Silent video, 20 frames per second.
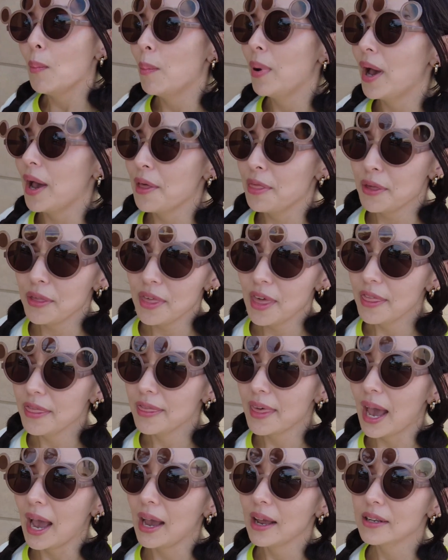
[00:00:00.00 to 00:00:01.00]
But other
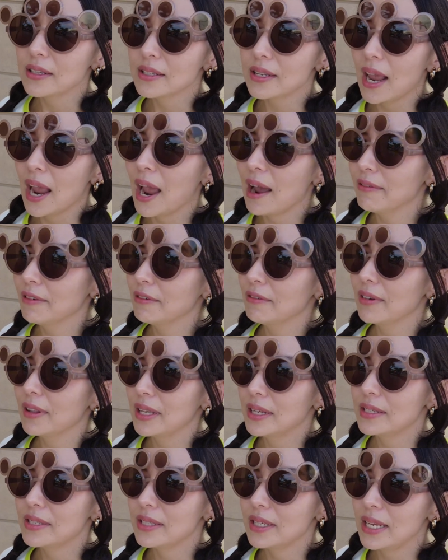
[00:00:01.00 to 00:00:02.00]
than that, I haven't
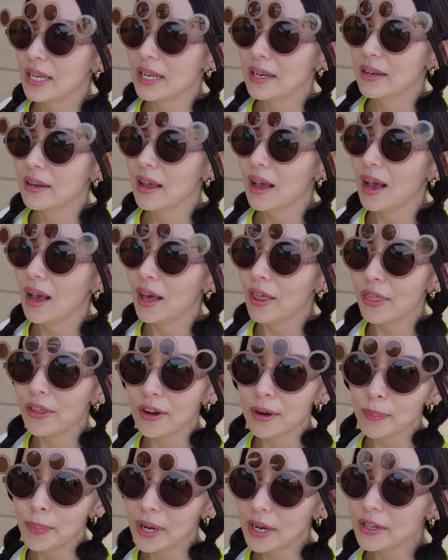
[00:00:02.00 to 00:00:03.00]
really seen
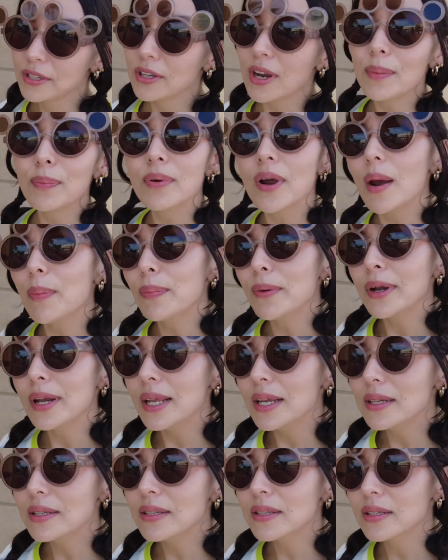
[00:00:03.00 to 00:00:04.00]
other Pixar
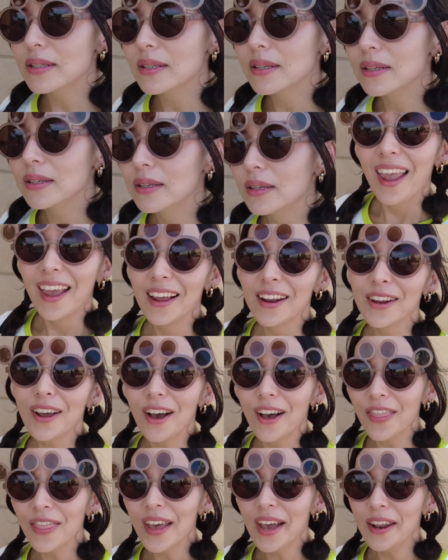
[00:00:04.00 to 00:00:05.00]
properties. And
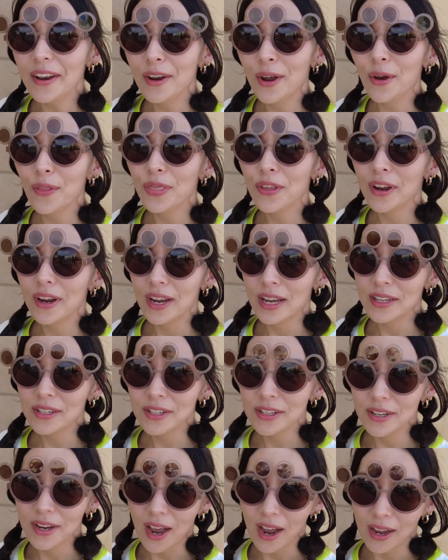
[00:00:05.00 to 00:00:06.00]
on that note, there
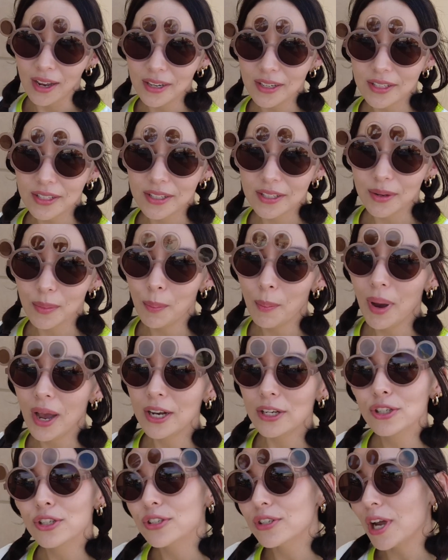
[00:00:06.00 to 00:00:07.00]
is not
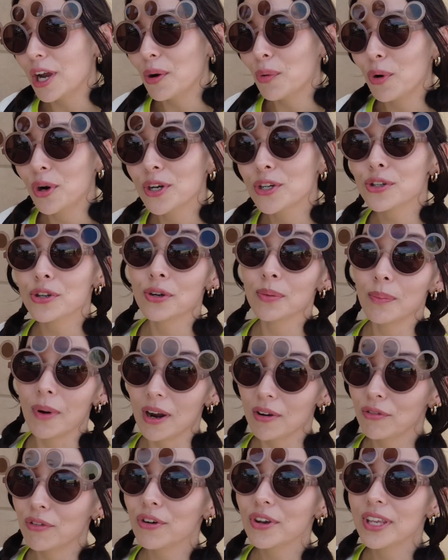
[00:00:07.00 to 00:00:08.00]
much Star Wars or
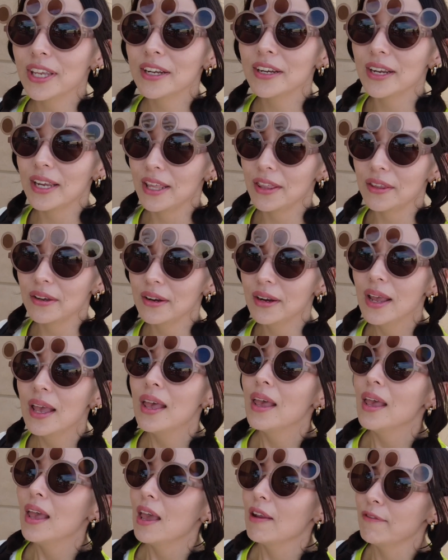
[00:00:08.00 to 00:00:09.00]
Marvel here either.
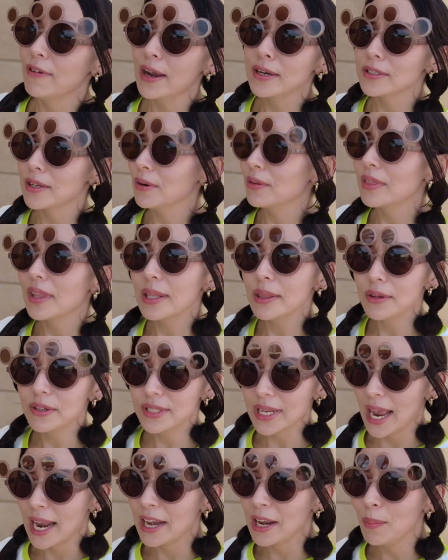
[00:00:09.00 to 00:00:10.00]
In fact, I don't think
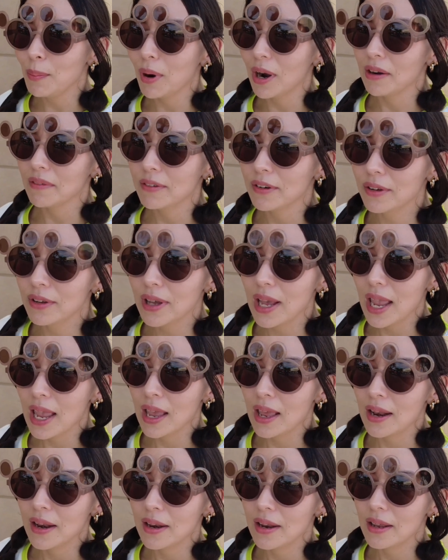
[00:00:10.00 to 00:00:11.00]
there's any Marvel
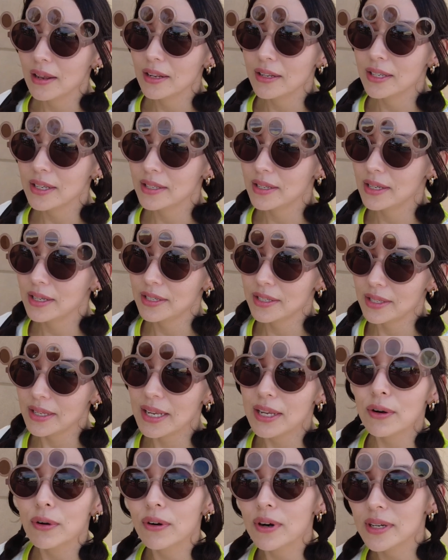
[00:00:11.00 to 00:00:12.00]
in Disney
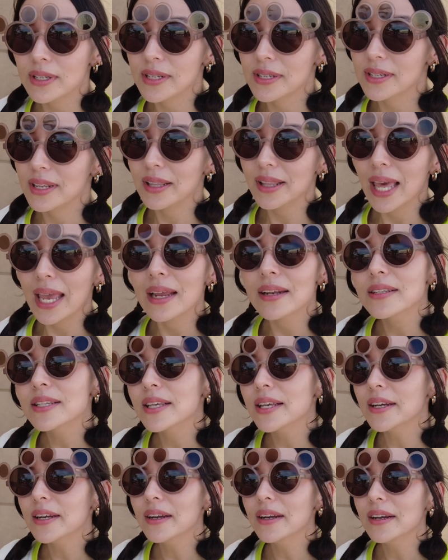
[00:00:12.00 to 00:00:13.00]
Sea or Disneyland
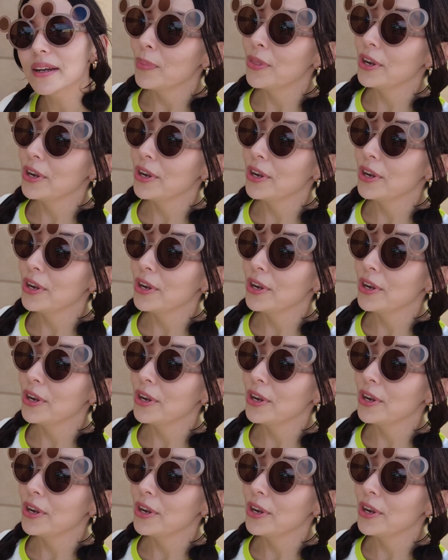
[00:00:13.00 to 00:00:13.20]
here.